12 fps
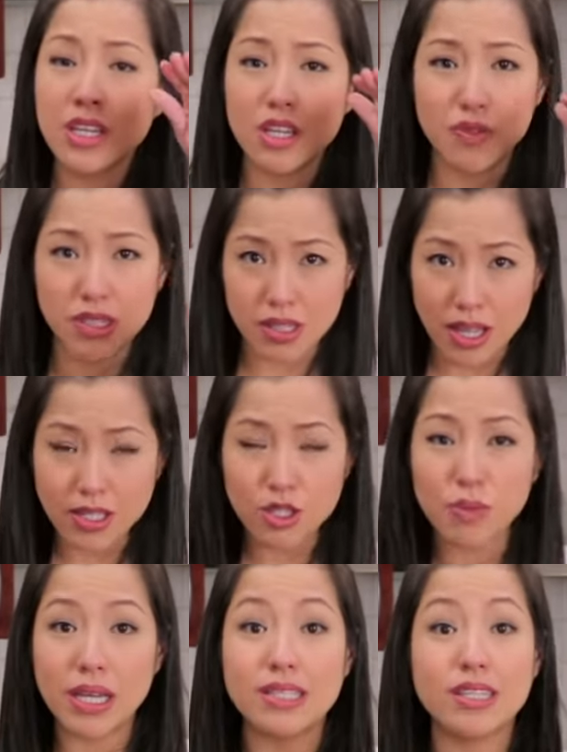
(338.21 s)
If it's not
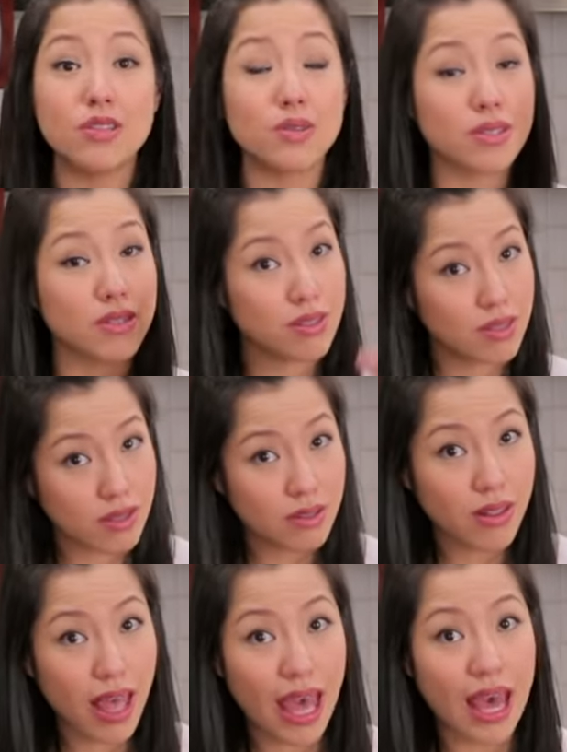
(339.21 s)
spicy, you can
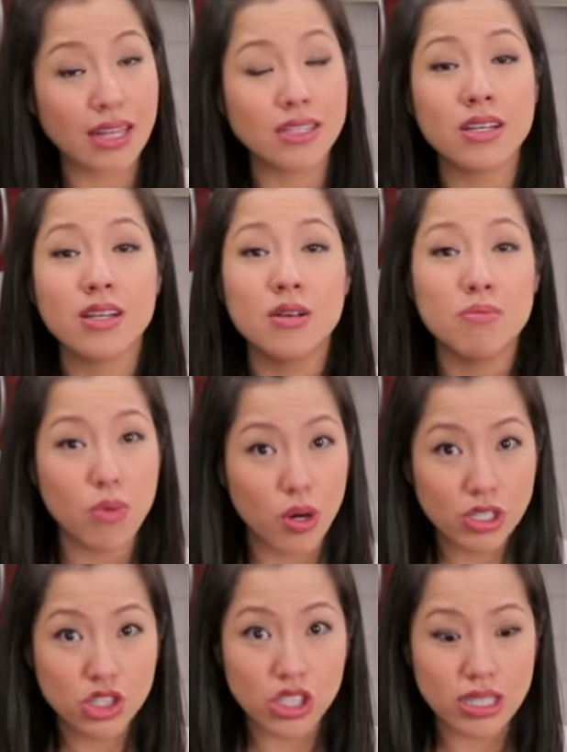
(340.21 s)
still add
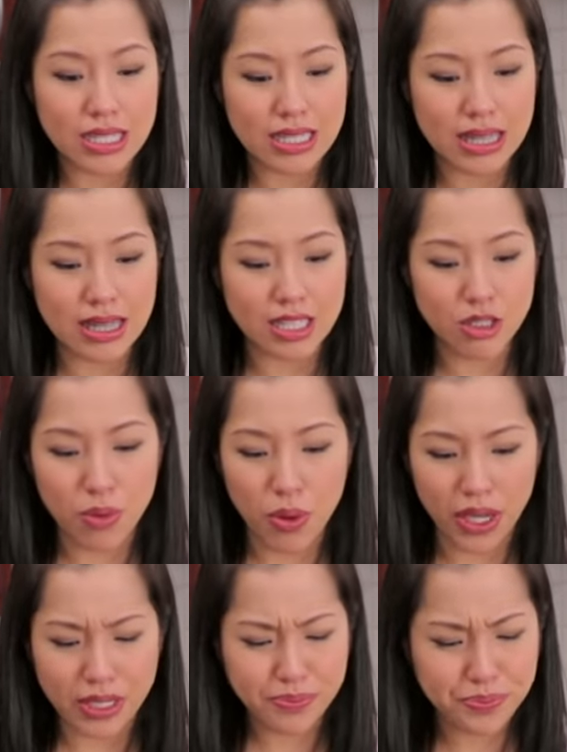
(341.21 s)
more chilies at this
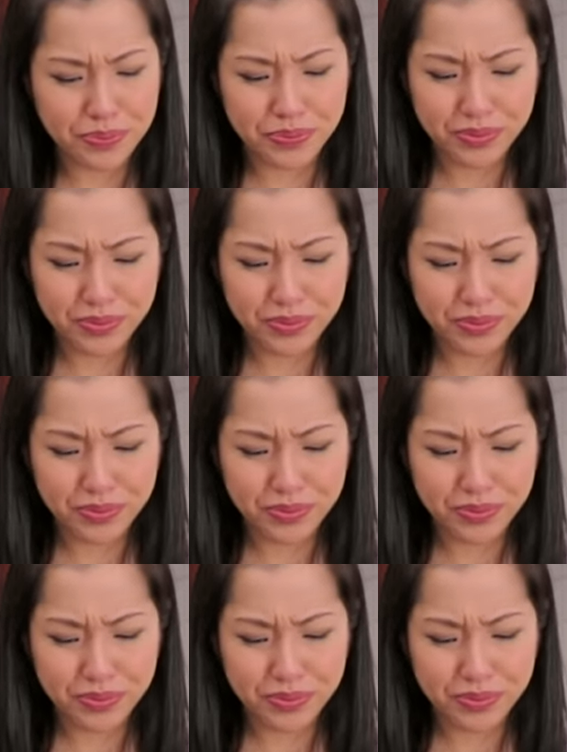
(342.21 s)
point,